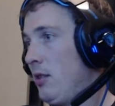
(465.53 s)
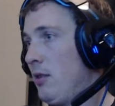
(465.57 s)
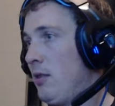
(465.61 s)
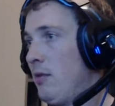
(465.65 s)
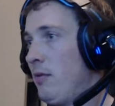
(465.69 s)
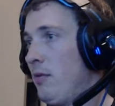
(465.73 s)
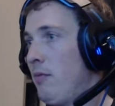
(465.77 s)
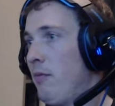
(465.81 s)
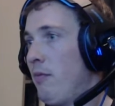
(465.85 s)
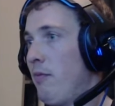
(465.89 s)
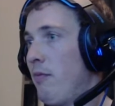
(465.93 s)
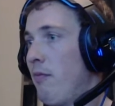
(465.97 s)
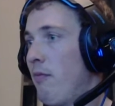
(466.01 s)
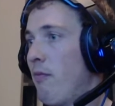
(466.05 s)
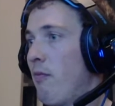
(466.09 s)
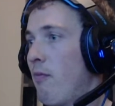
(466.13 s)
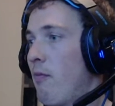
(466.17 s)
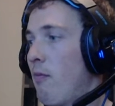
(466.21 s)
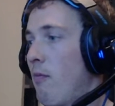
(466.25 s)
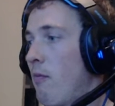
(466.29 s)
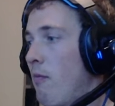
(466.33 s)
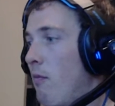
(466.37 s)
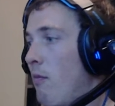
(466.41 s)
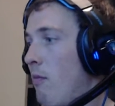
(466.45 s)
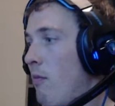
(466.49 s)

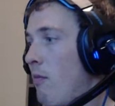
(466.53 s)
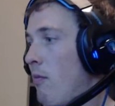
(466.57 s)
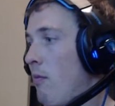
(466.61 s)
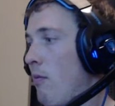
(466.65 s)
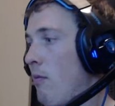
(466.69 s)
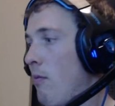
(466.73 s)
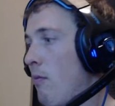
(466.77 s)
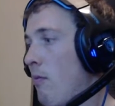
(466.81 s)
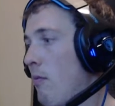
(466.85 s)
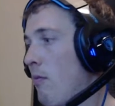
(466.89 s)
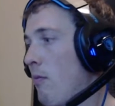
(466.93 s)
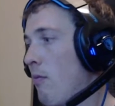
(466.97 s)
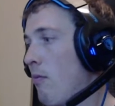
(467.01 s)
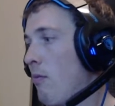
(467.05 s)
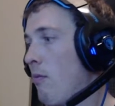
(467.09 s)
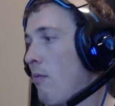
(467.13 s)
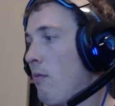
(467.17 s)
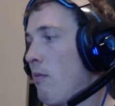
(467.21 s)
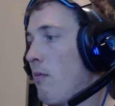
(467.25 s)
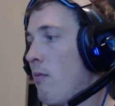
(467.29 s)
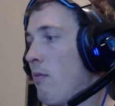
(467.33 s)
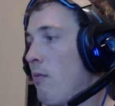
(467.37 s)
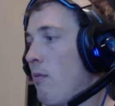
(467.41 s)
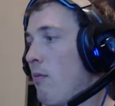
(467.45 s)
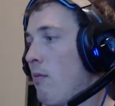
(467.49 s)

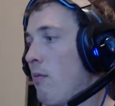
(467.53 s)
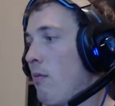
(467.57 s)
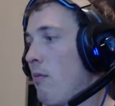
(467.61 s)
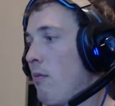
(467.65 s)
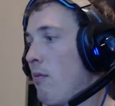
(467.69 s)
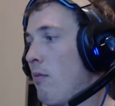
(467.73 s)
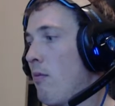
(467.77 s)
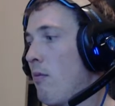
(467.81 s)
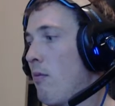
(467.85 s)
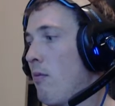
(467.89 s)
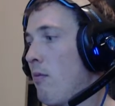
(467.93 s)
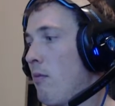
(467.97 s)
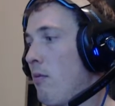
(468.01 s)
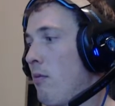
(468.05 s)
No one is speaking in this clip.